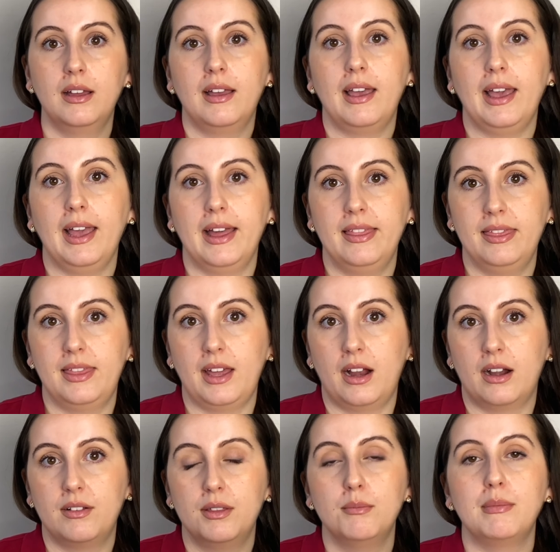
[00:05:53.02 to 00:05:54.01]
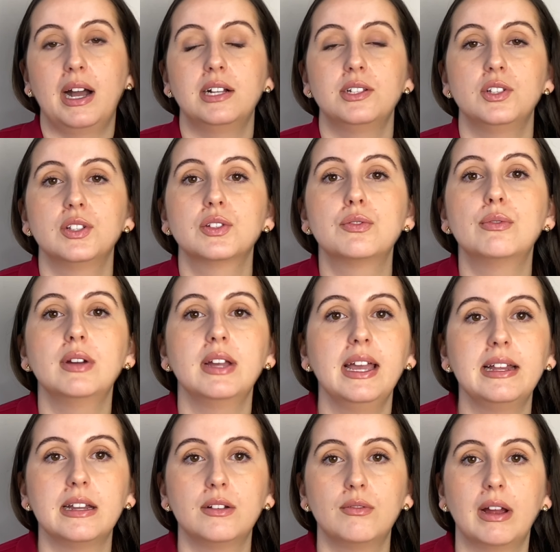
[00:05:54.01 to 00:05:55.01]
And there the match is
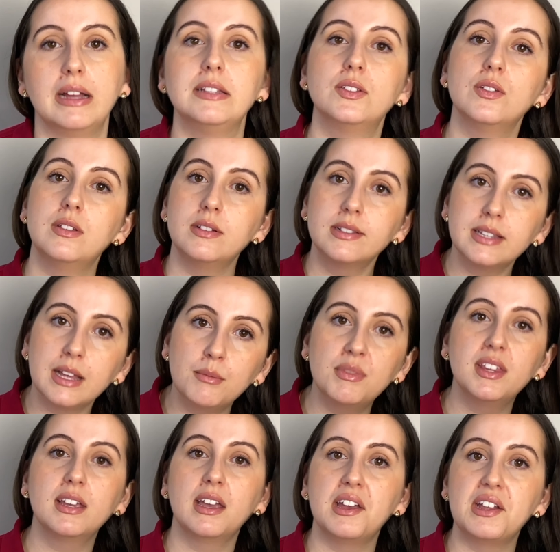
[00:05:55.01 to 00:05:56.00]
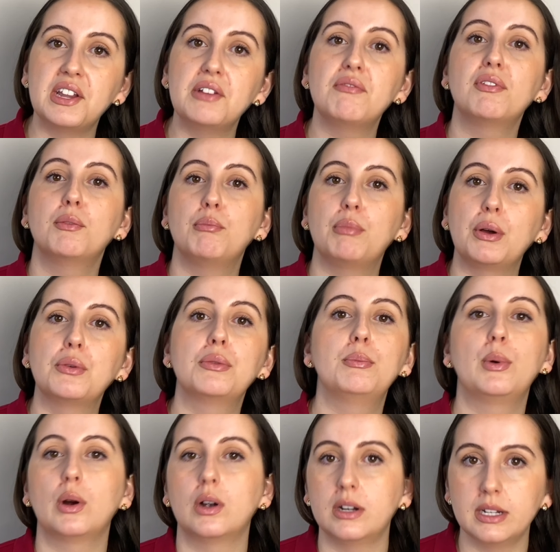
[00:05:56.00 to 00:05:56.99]
created, right? So there's something in it for both
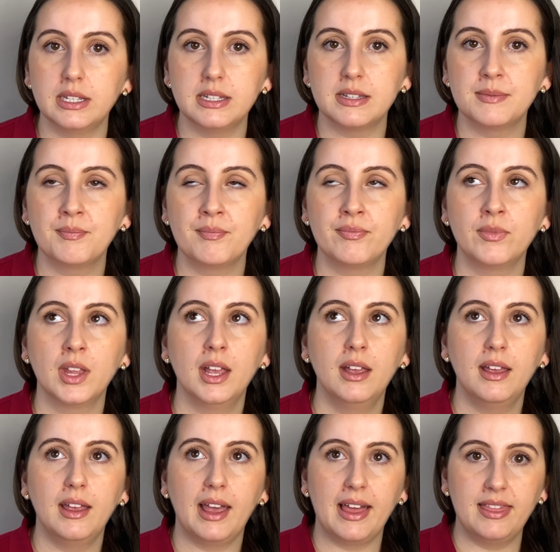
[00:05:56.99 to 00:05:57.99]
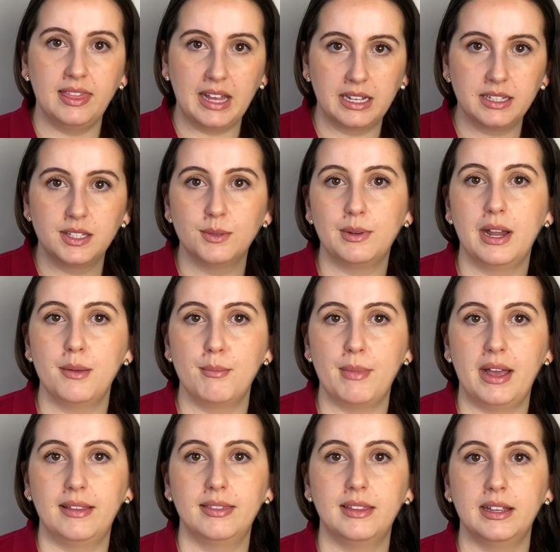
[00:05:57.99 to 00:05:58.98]
parties. And that's what I
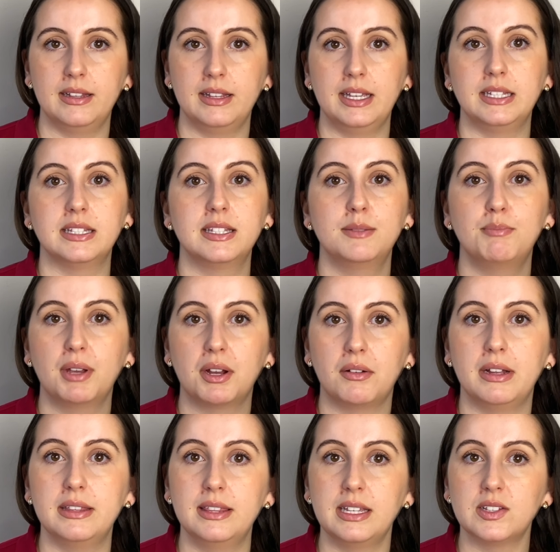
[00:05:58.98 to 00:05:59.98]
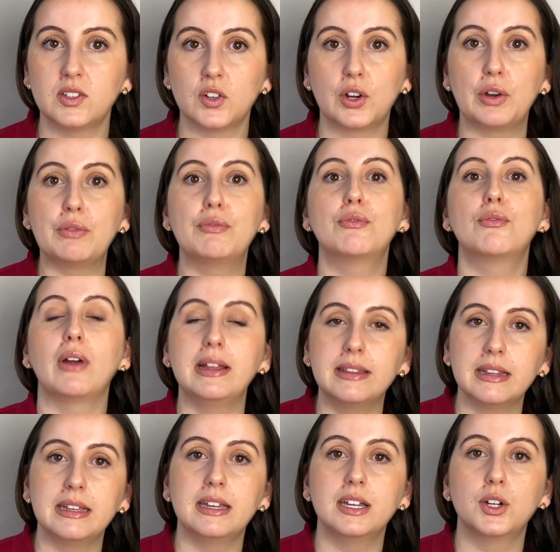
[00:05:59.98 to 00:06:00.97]
meant, that in spirit, these are
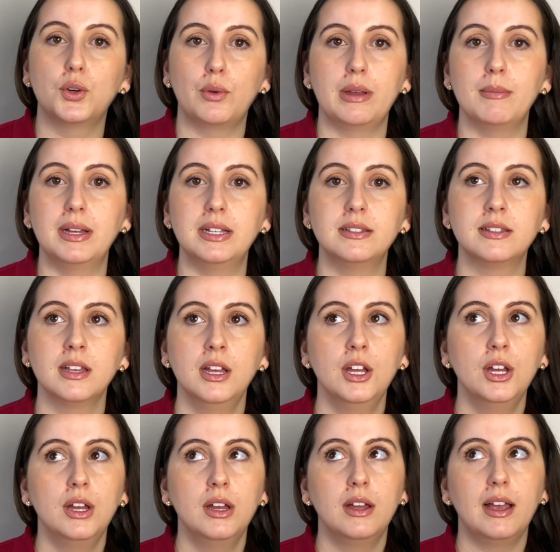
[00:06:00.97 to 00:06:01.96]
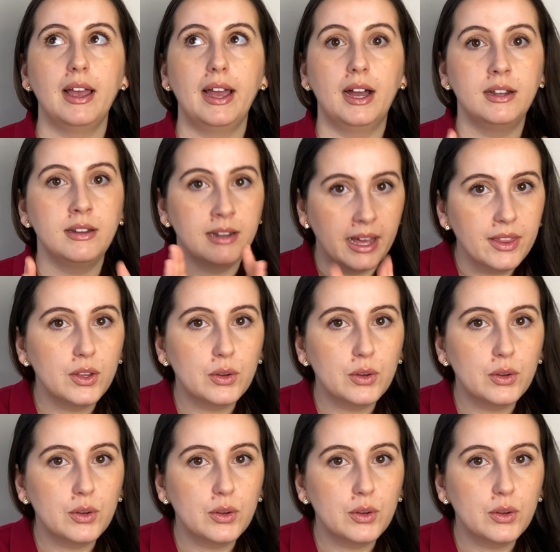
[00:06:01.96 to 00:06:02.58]
friendly agreements. Another